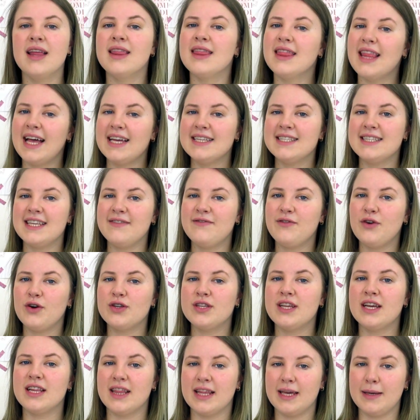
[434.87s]
Lastly,
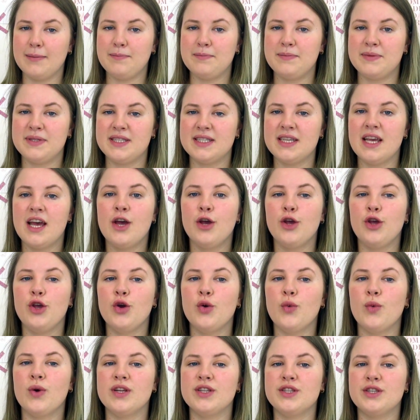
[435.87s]
for the lips,
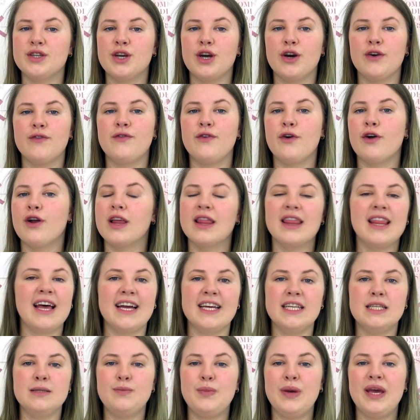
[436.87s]
you want to go for a
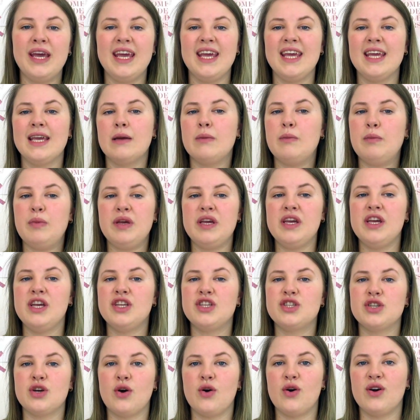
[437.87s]
light pink,
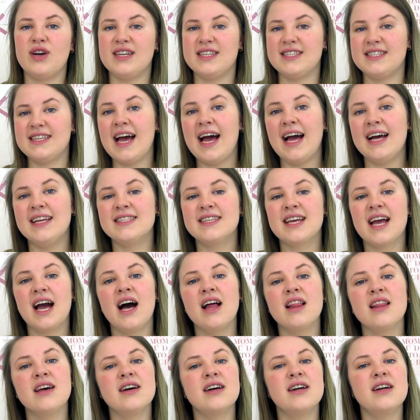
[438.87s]
peach or a sand
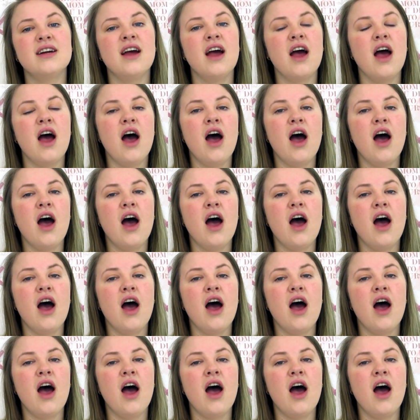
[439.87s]
color.